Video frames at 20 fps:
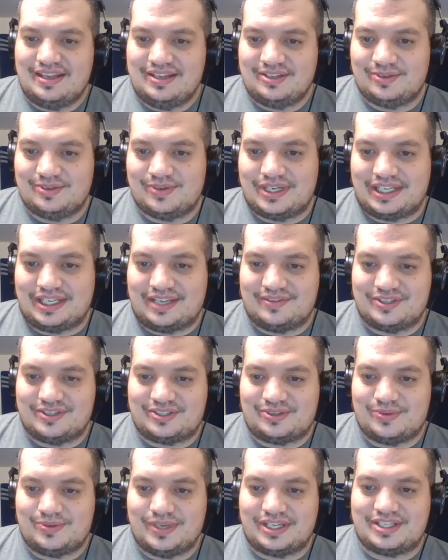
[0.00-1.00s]
want to give a
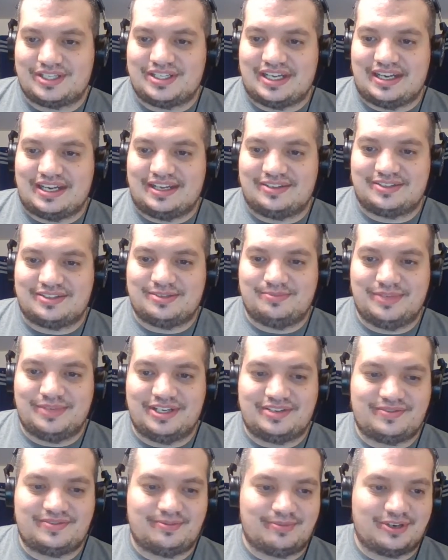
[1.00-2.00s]
quick shout out to
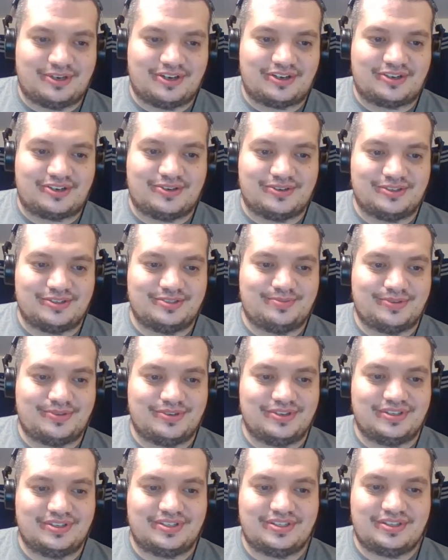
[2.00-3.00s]
Mitch from Hardcore
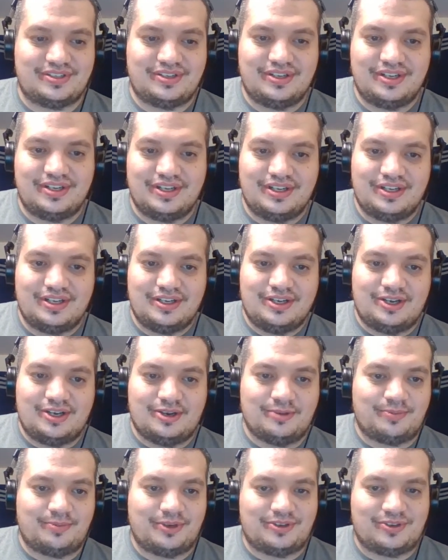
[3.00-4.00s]
Sports.
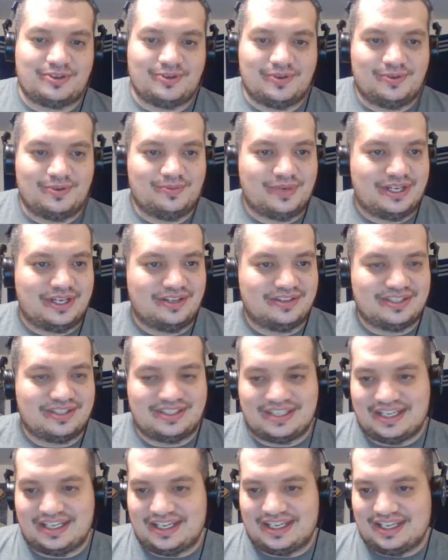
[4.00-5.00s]
Hope you're doing well
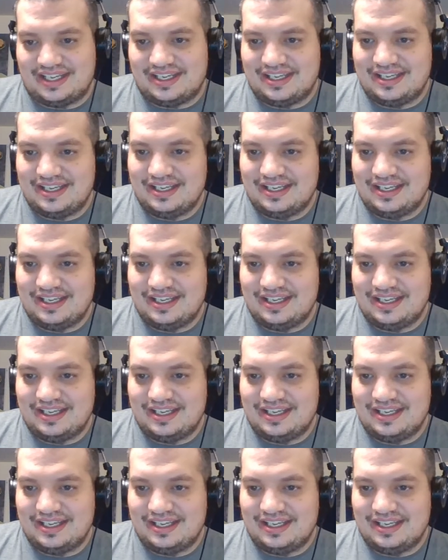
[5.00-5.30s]
today.